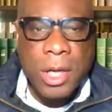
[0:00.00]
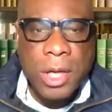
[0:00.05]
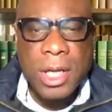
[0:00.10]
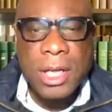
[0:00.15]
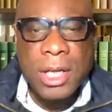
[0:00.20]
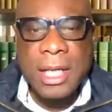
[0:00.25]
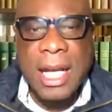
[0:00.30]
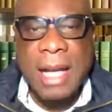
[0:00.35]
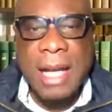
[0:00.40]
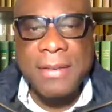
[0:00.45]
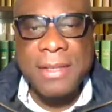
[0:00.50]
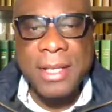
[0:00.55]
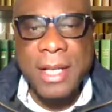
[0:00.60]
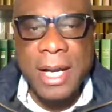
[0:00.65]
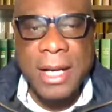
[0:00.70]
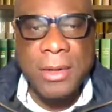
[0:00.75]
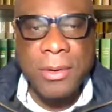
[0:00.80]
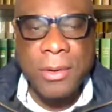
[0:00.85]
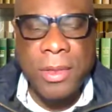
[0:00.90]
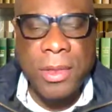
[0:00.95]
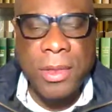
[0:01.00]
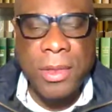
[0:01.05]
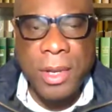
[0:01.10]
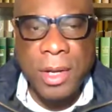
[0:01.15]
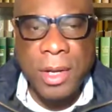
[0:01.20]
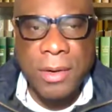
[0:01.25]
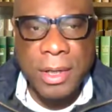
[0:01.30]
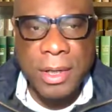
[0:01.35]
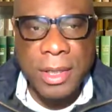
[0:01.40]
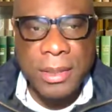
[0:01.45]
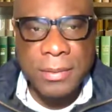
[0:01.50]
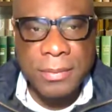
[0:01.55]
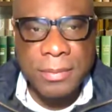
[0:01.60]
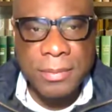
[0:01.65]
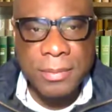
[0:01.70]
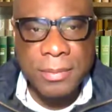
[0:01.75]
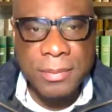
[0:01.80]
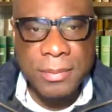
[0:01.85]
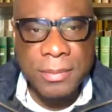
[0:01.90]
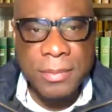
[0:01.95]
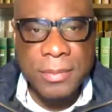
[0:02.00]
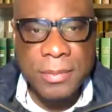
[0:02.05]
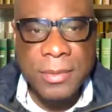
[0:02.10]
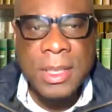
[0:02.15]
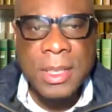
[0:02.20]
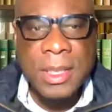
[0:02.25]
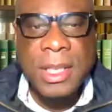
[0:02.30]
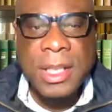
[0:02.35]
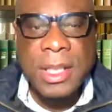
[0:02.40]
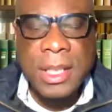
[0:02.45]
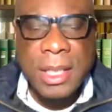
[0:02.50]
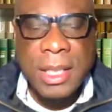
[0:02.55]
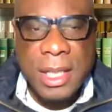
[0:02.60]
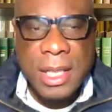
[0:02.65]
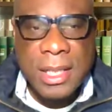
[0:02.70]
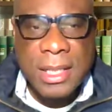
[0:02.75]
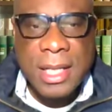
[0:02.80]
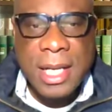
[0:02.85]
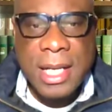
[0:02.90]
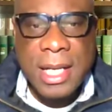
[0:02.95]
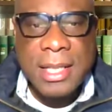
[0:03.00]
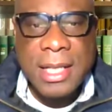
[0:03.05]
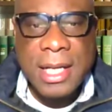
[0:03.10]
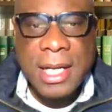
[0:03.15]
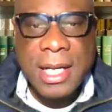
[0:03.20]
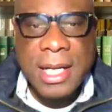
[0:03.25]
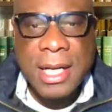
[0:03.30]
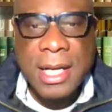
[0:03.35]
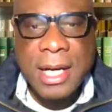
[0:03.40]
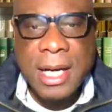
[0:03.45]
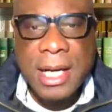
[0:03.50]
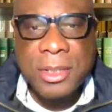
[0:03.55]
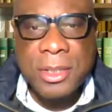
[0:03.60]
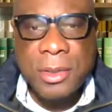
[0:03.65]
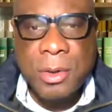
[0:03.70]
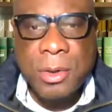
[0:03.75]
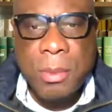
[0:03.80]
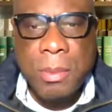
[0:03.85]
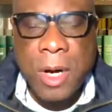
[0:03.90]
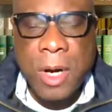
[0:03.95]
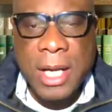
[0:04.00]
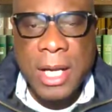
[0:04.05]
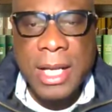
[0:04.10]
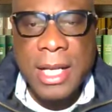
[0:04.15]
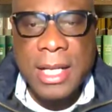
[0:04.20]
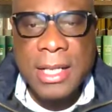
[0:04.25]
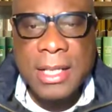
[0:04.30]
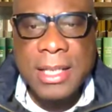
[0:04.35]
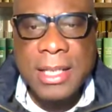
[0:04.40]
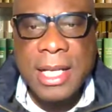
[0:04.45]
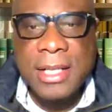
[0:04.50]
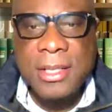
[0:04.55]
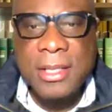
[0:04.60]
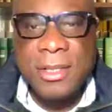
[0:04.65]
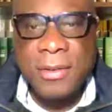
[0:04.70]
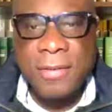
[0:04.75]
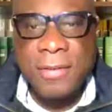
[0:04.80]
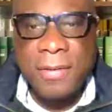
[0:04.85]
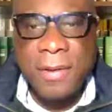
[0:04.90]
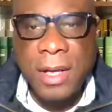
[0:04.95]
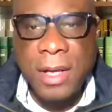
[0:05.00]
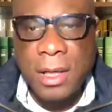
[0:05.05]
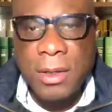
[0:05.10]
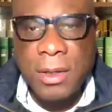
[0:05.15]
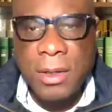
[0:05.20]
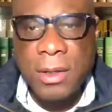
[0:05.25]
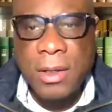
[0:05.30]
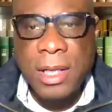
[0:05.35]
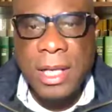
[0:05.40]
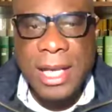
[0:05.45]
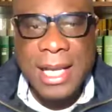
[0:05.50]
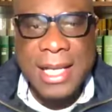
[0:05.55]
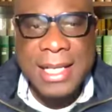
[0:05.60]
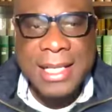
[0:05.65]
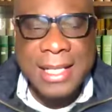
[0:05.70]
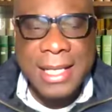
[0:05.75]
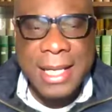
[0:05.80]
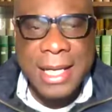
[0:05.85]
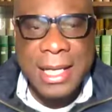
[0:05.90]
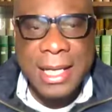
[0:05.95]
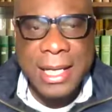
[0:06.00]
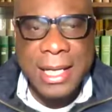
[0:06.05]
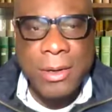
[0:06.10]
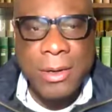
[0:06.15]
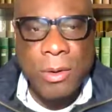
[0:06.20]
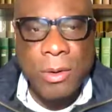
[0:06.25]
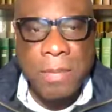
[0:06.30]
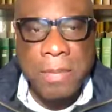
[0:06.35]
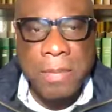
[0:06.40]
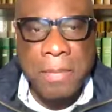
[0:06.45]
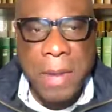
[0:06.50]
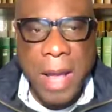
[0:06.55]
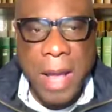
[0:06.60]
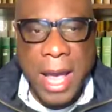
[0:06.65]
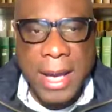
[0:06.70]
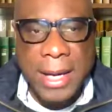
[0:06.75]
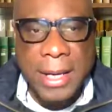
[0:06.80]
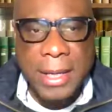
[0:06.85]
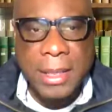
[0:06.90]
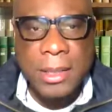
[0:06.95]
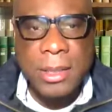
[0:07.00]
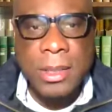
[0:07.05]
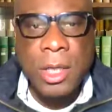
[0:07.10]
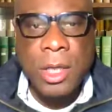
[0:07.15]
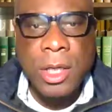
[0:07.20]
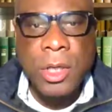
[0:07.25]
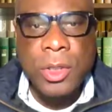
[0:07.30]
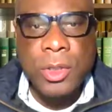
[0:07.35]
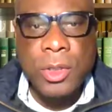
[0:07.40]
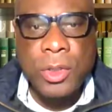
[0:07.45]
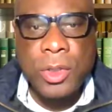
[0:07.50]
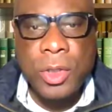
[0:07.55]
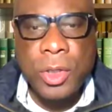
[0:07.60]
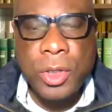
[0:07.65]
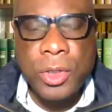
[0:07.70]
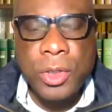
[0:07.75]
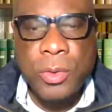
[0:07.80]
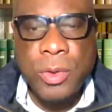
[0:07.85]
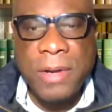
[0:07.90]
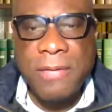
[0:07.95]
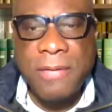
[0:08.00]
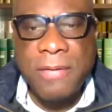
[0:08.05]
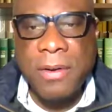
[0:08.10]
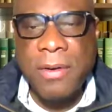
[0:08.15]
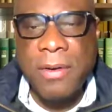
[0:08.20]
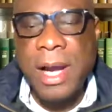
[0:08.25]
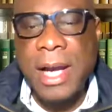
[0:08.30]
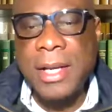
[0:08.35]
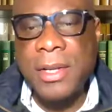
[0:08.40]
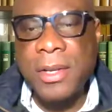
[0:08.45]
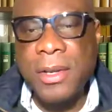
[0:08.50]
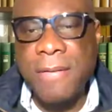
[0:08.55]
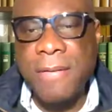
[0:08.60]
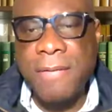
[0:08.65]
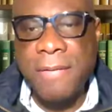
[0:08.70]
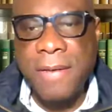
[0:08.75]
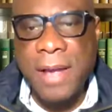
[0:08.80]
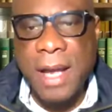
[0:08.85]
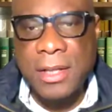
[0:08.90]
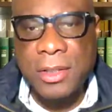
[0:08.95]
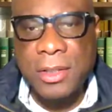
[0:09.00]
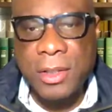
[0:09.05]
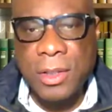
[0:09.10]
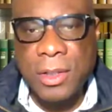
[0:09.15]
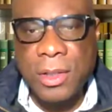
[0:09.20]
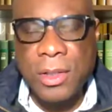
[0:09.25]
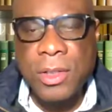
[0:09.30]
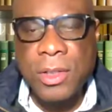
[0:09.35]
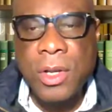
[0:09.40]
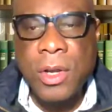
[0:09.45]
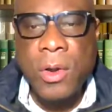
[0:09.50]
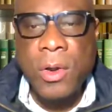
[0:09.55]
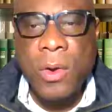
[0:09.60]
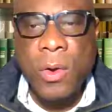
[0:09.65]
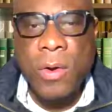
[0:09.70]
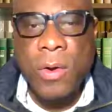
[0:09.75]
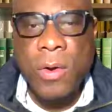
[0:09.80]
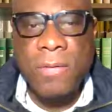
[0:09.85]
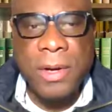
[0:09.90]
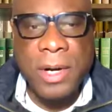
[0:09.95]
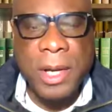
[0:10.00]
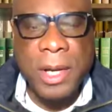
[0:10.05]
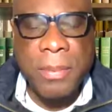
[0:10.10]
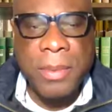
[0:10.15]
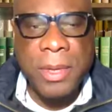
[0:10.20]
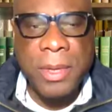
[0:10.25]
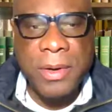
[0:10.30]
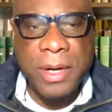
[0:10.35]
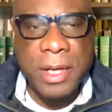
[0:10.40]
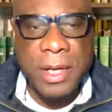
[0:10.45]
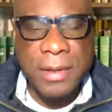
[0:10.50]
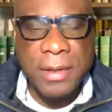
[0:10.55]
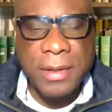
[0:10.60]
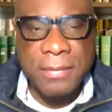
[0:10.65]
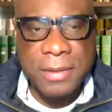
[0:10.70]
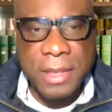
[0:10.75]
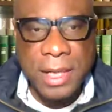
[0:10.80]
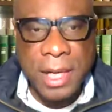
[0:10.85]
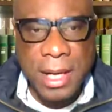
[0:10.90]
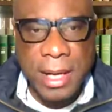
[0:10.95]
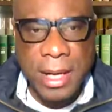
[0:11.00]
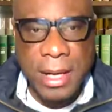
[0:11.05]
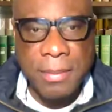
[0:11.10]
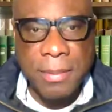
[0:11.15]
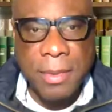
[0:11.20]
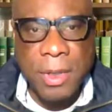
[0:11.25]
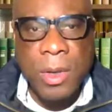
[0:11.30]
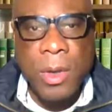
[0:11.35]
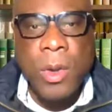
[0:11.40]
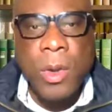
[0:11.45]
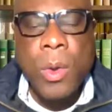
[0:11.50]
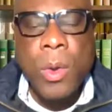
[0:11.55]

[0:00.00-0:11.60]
Product life cycle theory. It states that international markets tend to follow a cyclical pattern due to a variety of factors over a period of time,